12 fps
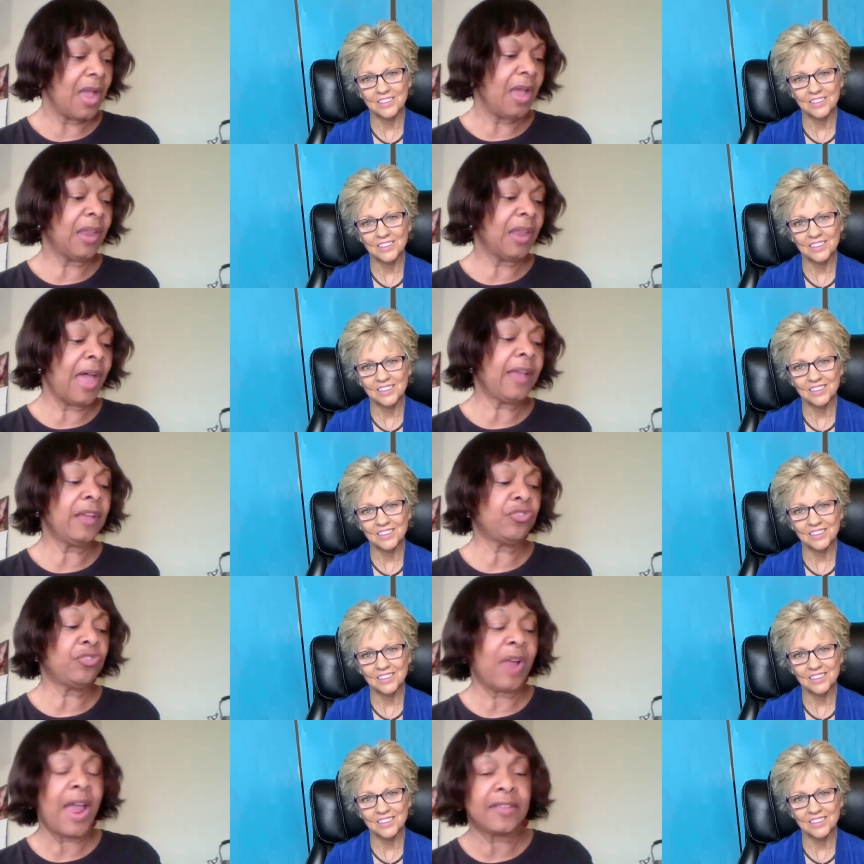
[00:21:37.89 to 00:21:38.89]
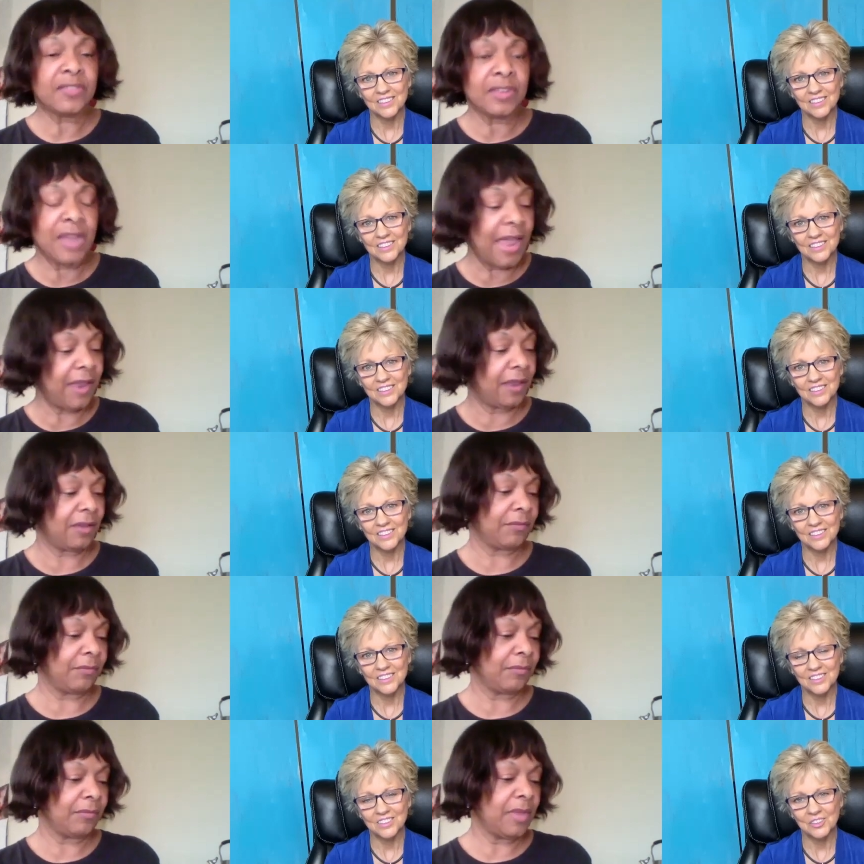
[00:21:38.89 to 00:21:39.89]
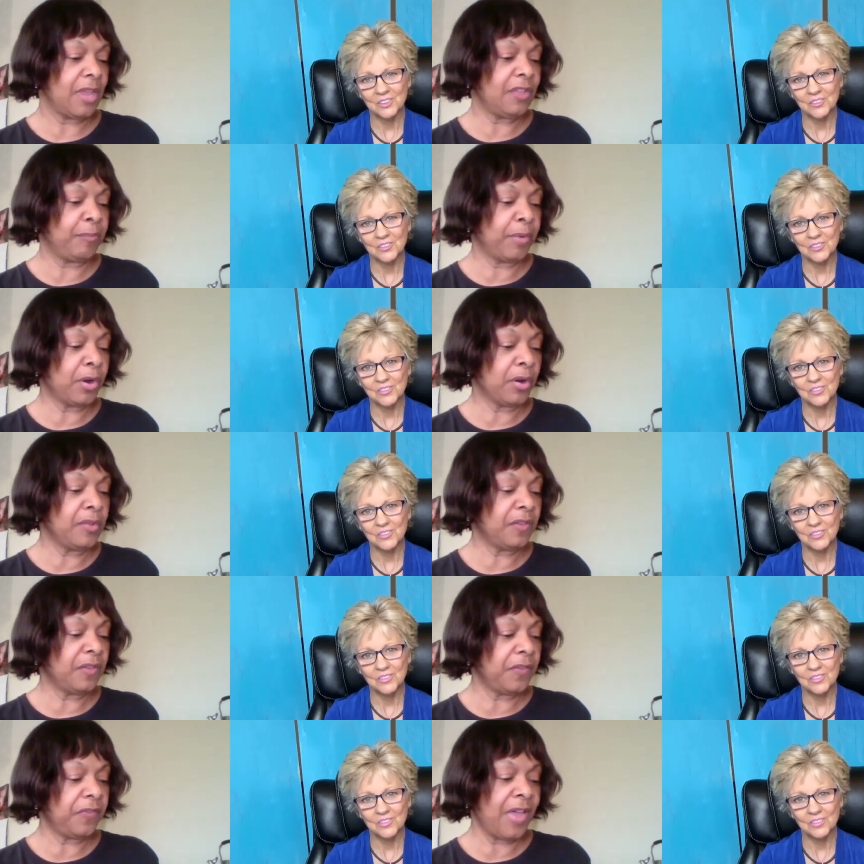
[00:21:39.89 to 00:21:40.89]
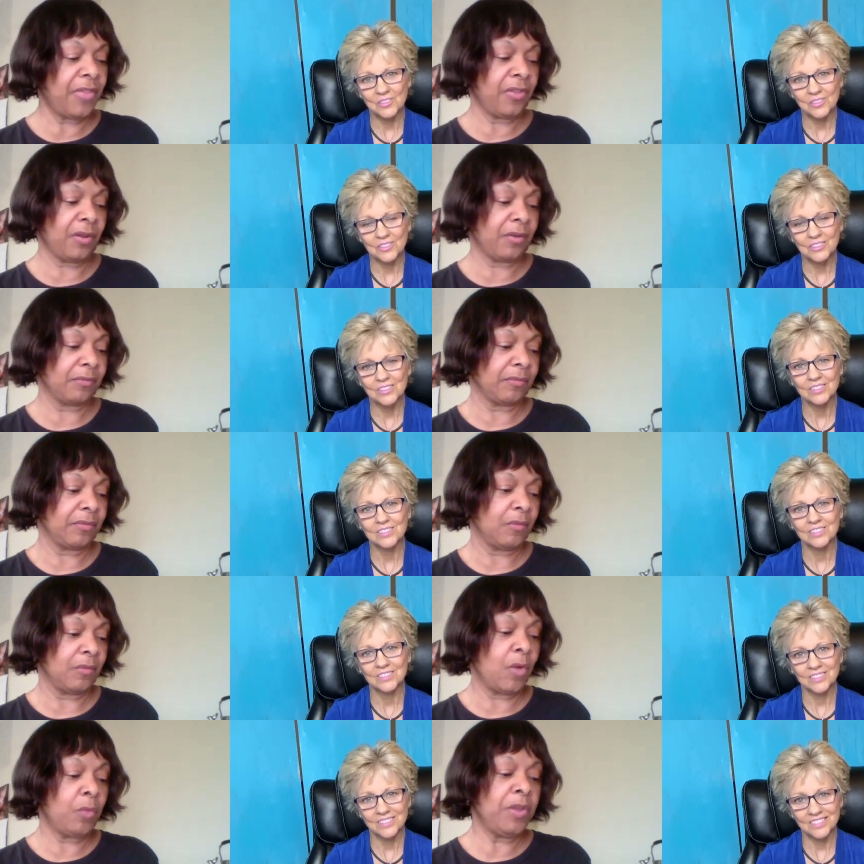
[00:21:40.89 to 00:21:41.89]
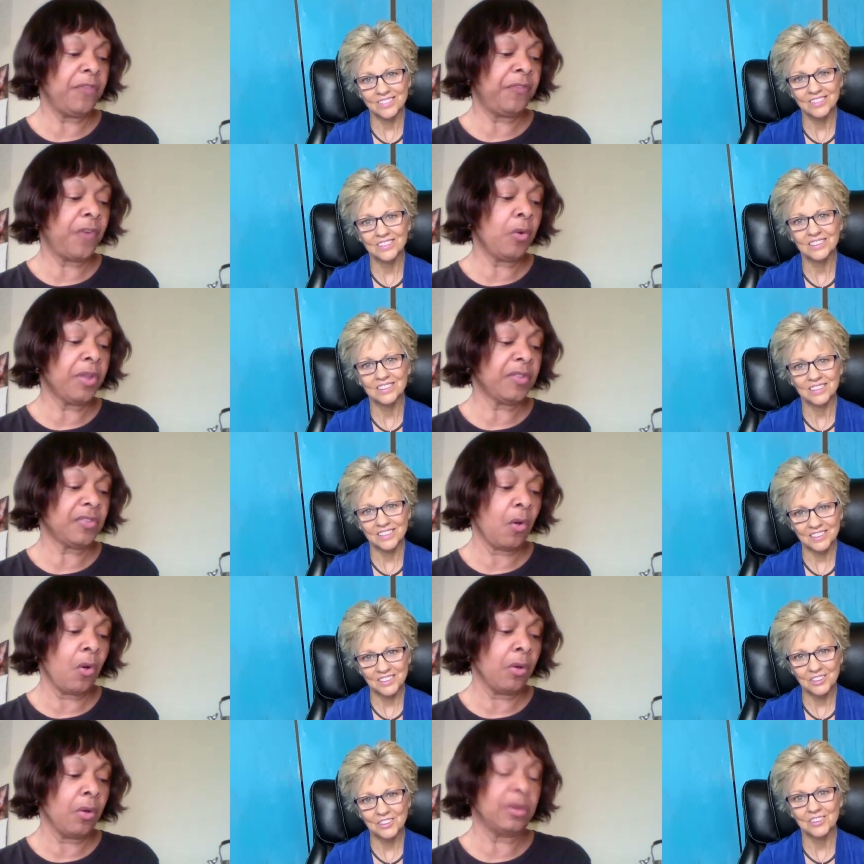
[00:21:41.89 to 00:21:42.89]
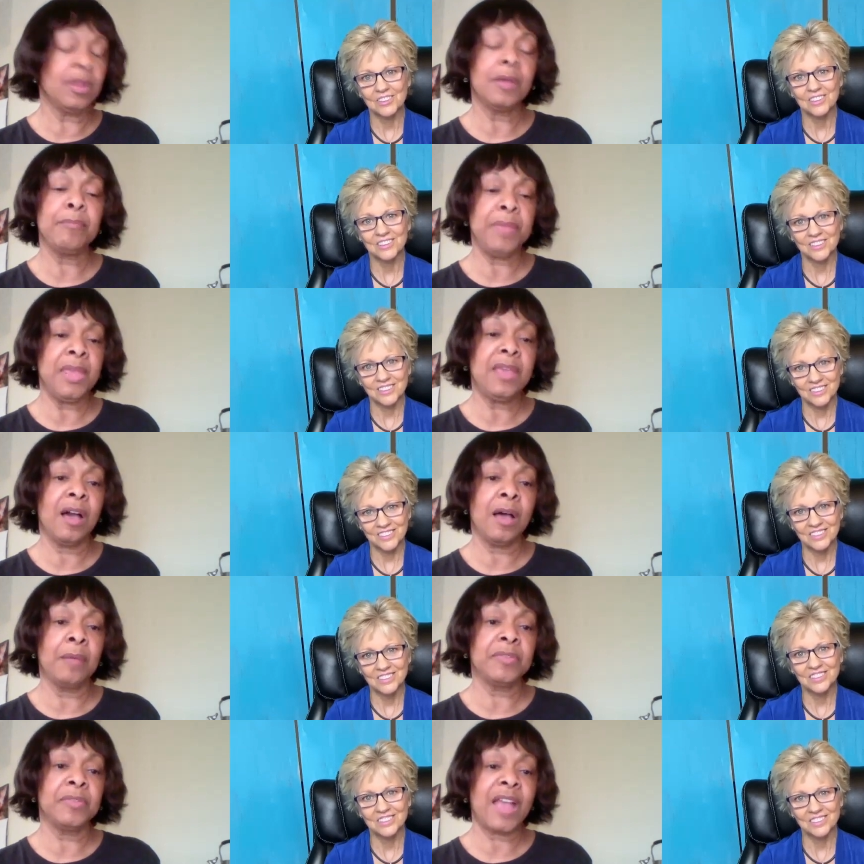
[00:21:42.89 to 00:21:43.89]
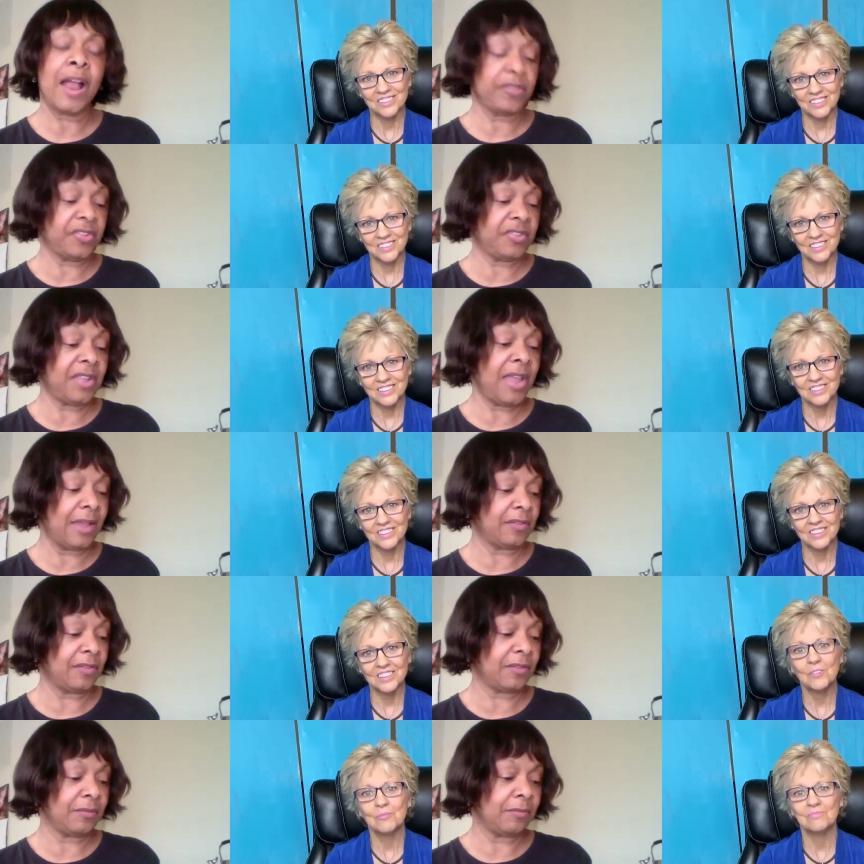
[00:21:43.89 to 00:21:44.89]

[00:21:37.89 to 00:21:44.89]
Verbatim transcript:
Speaker 1: Like attracts like. It's birds of a feather. What we focus on becomes our stance.